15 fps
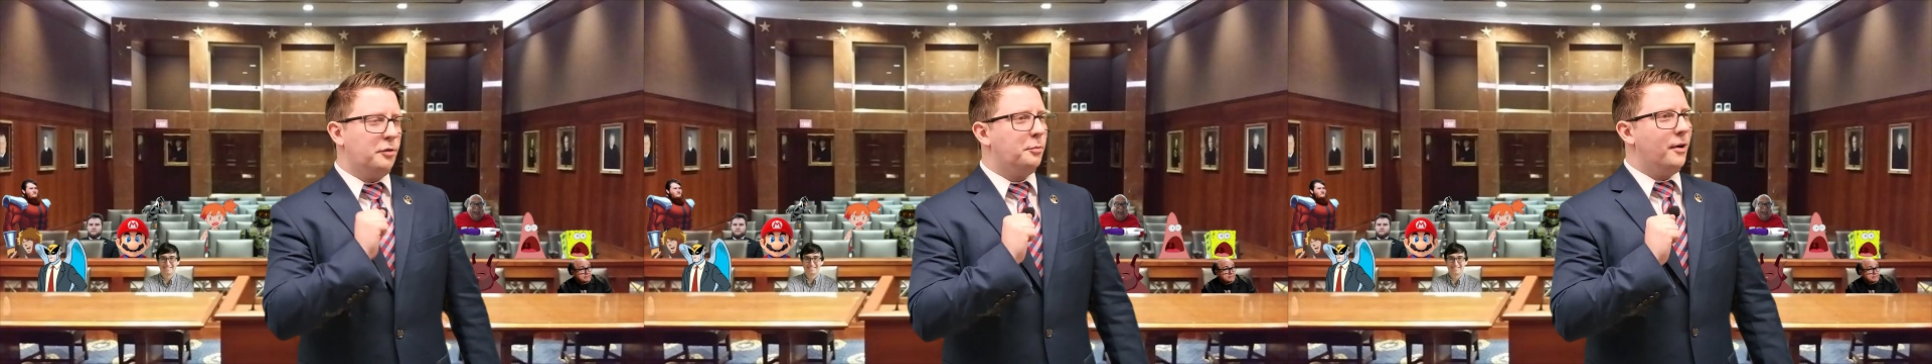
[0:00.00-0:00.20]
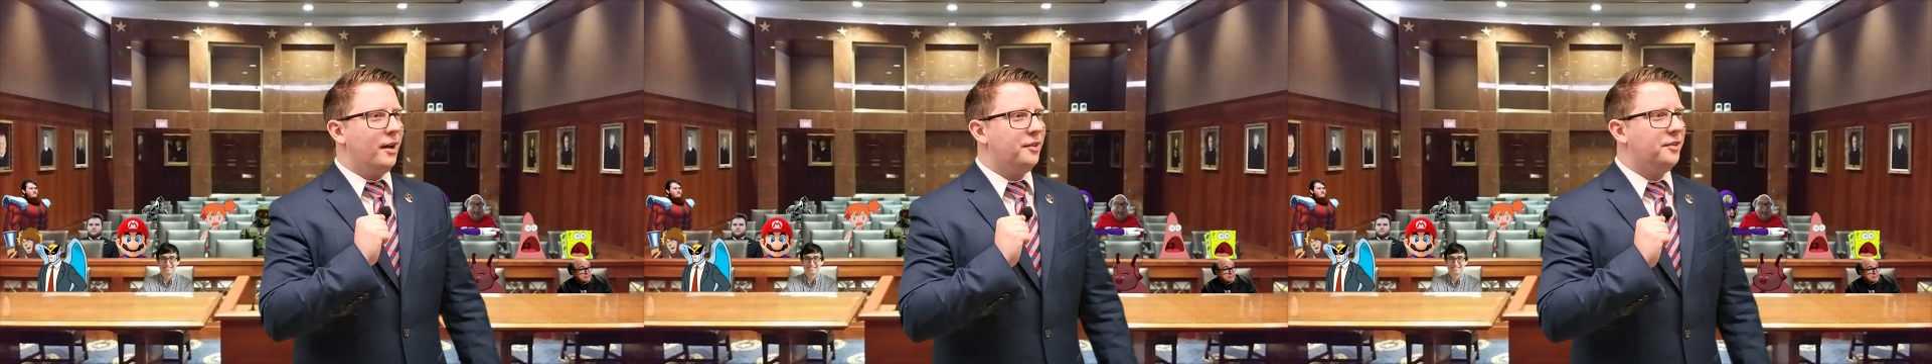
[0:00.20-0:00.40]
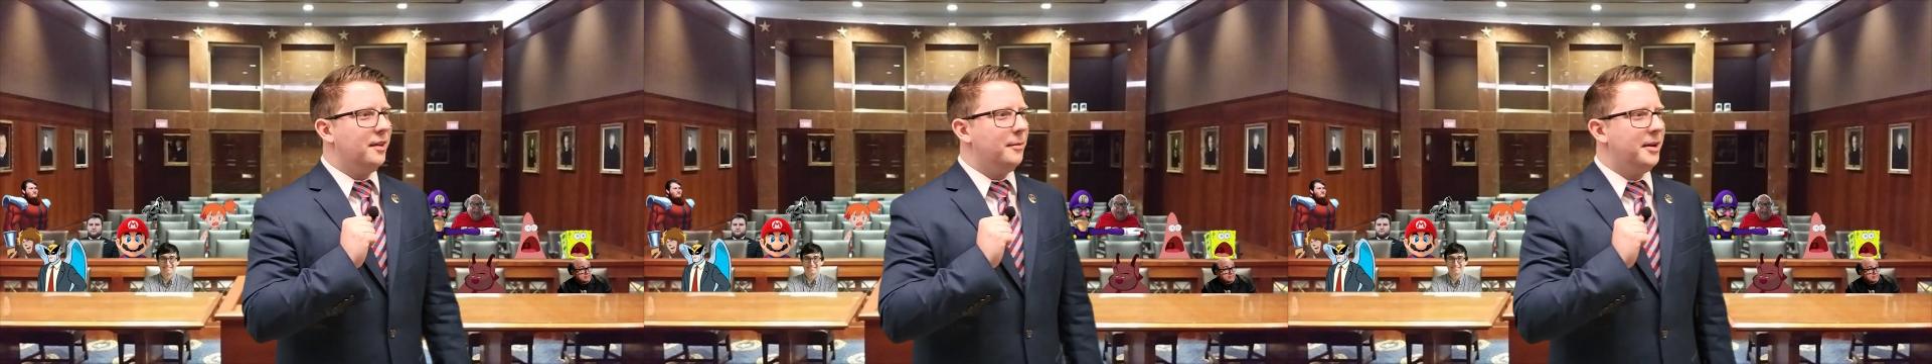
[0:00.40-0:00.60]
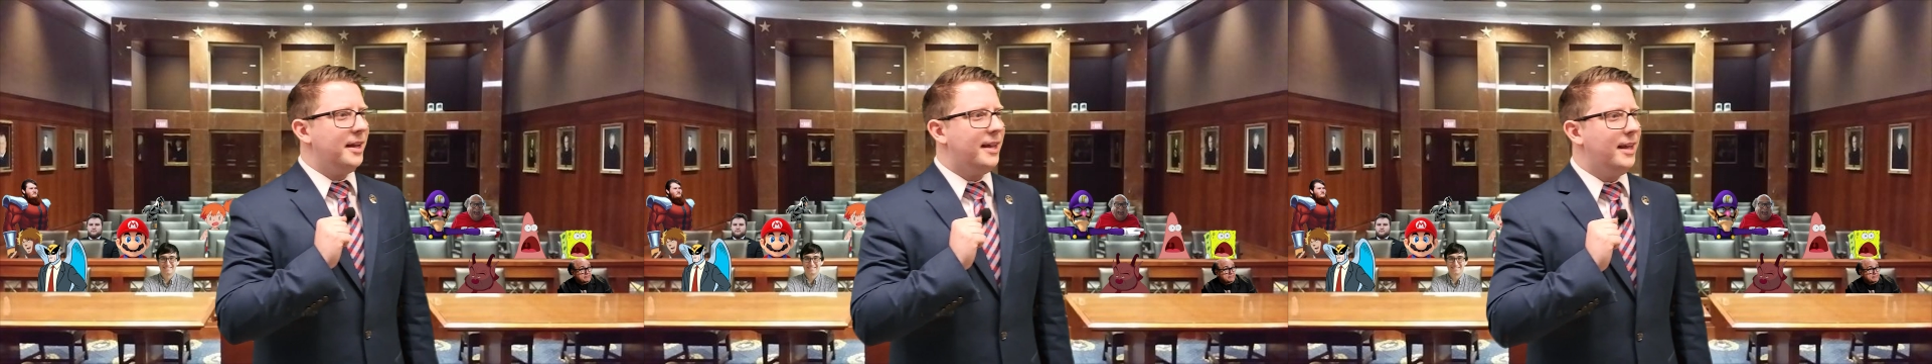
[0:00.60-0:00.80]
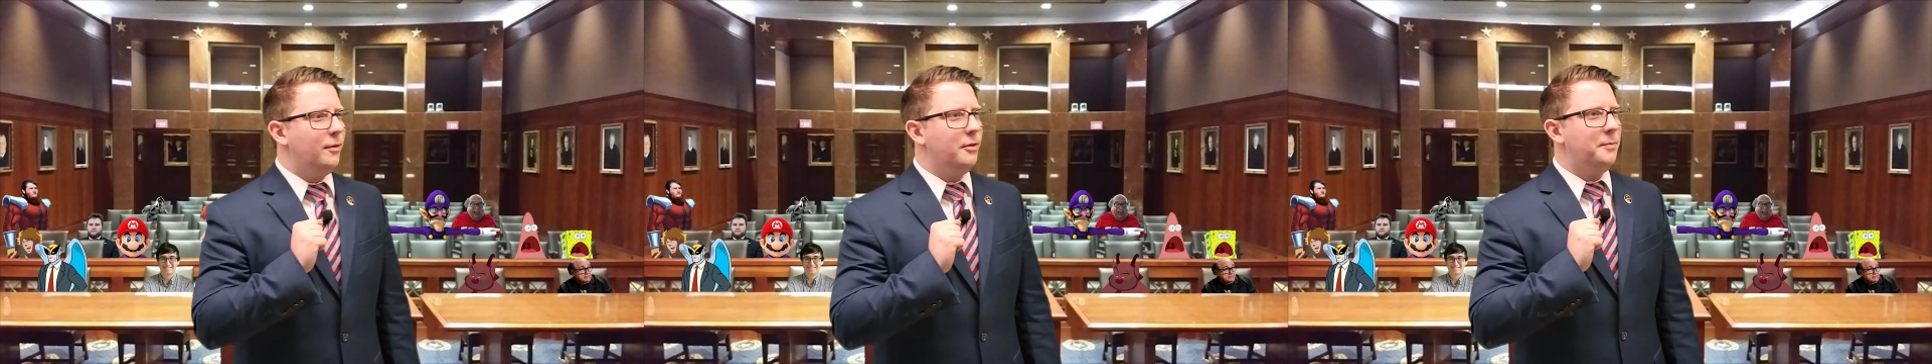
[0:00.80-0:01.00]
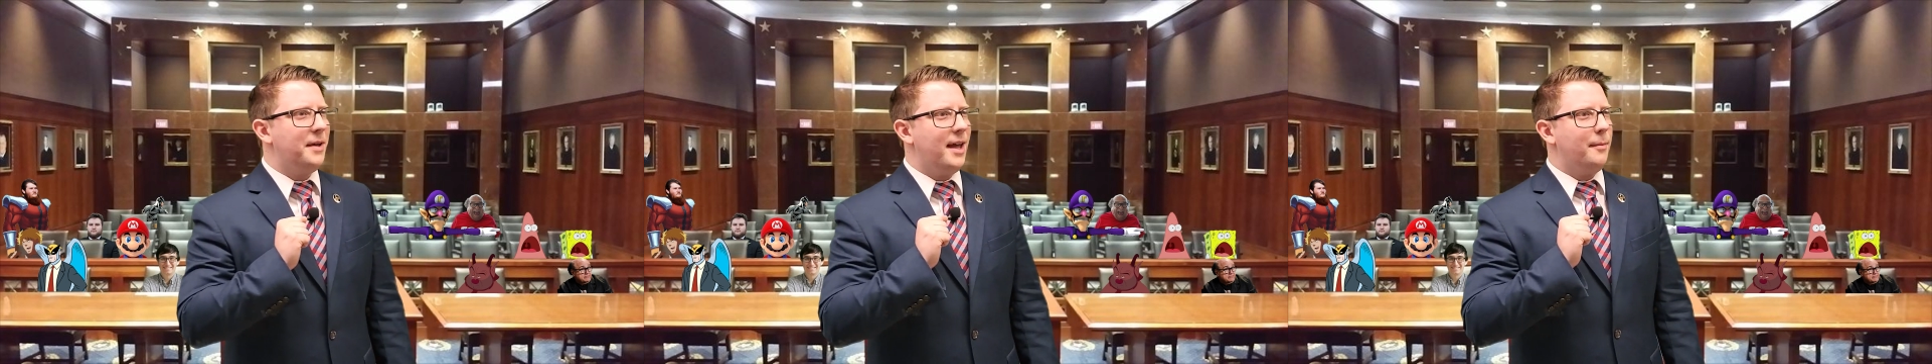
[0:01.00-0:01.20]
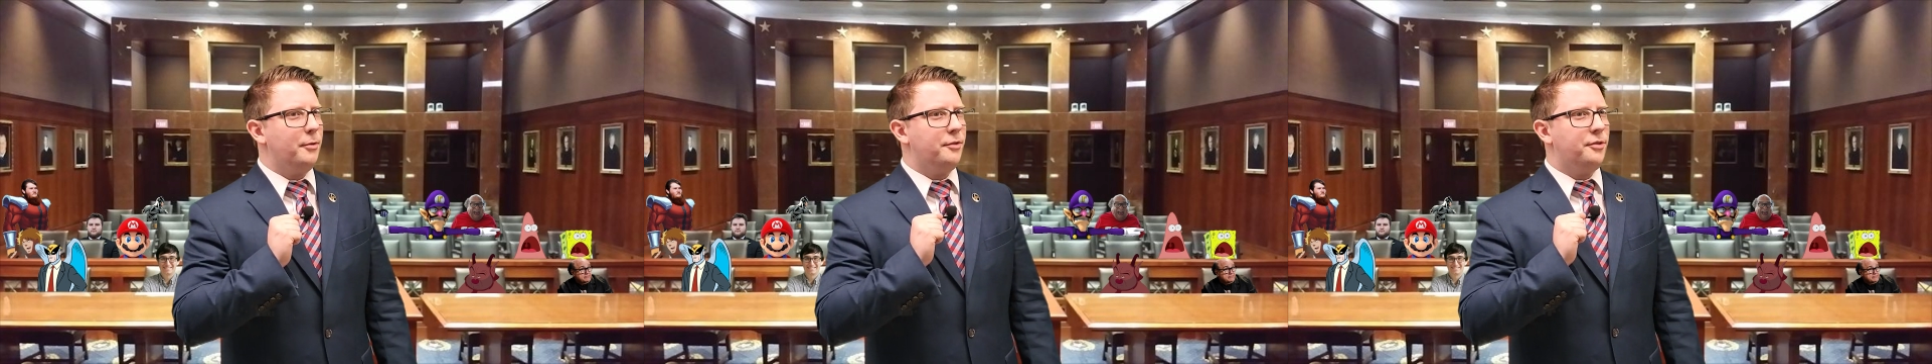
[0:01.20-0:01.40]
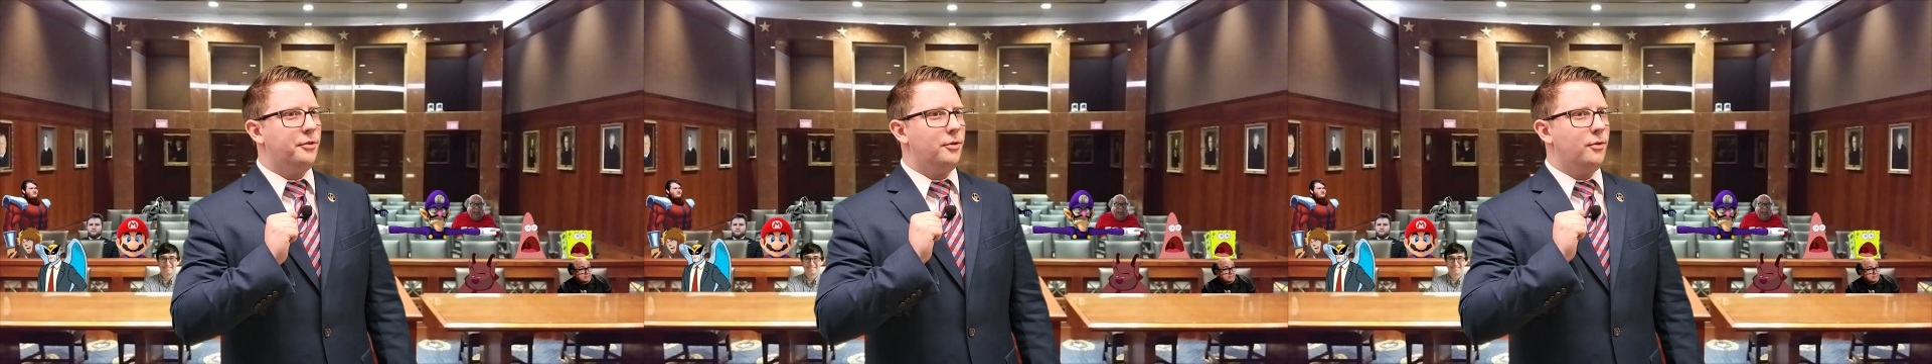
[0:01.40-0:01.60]
proximity, he would be
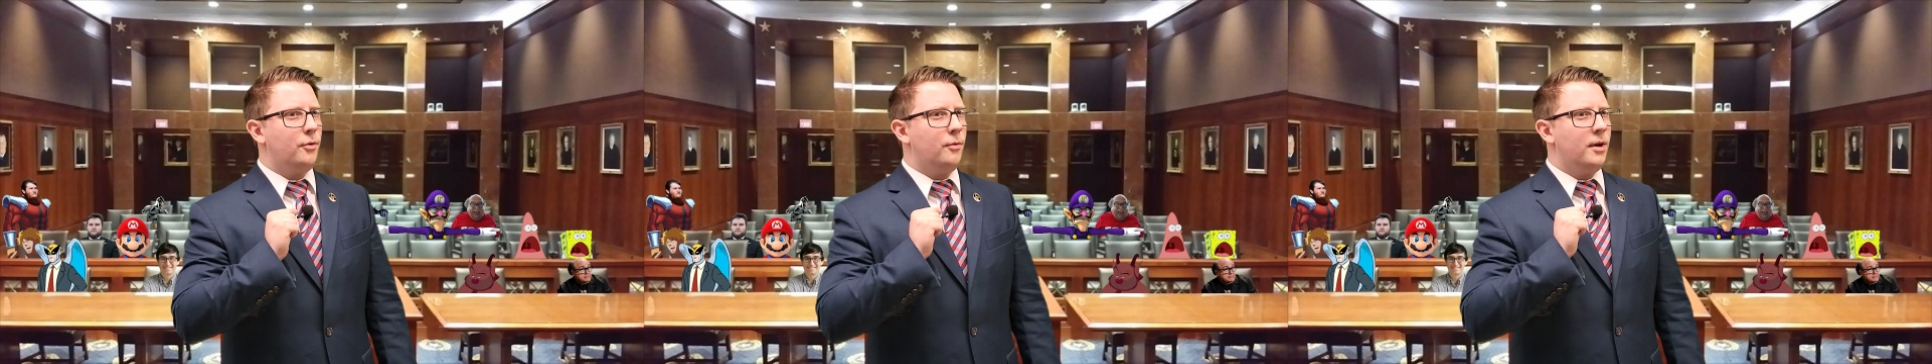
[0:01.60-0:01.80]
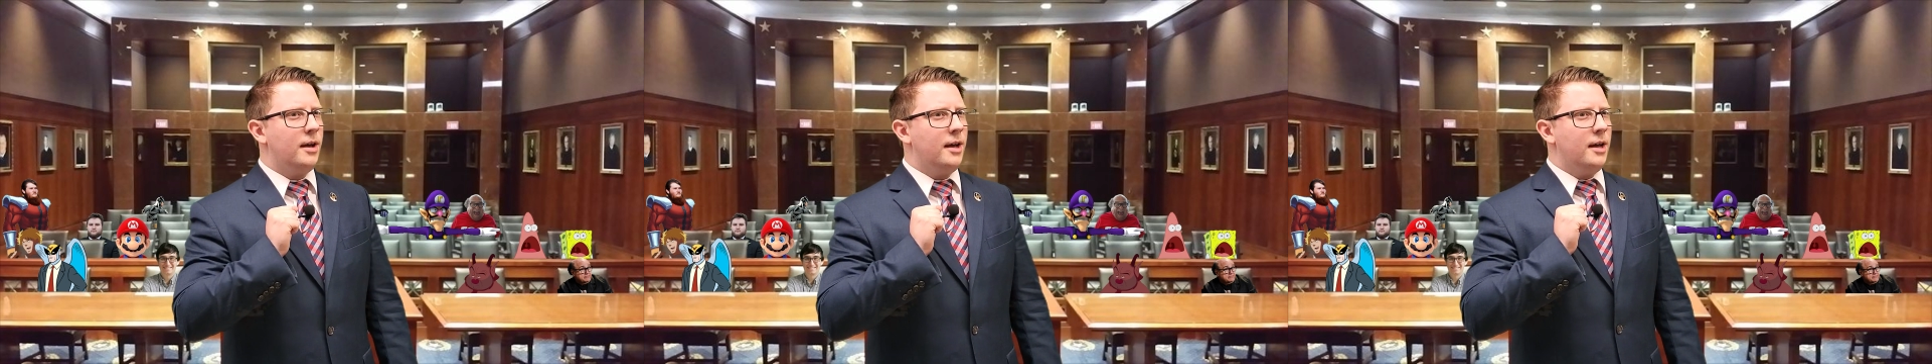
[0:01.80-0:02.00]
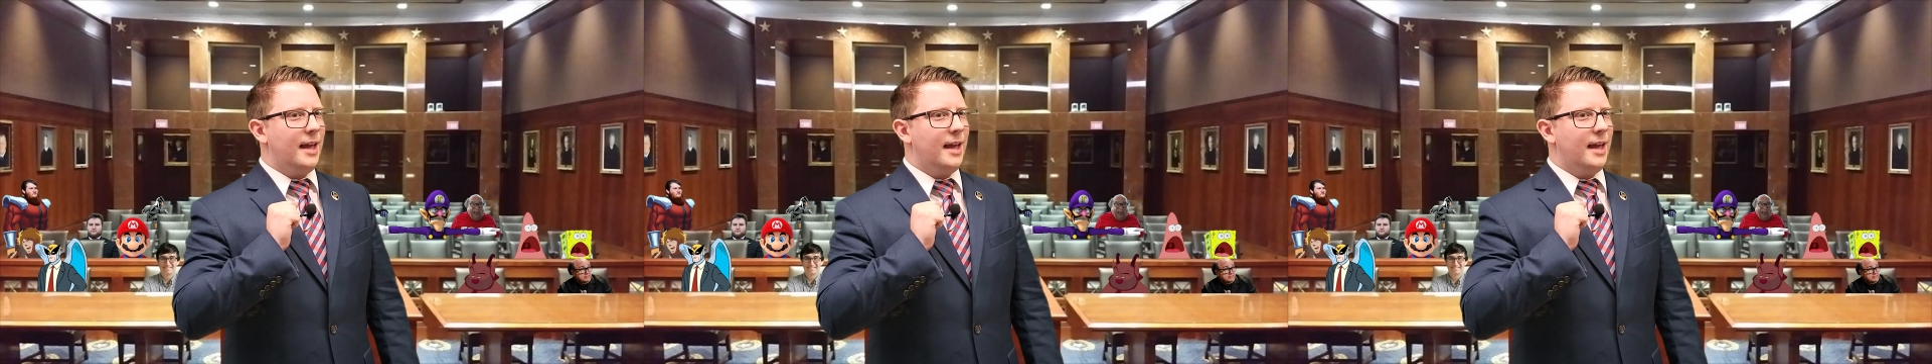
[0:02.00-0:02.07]
able to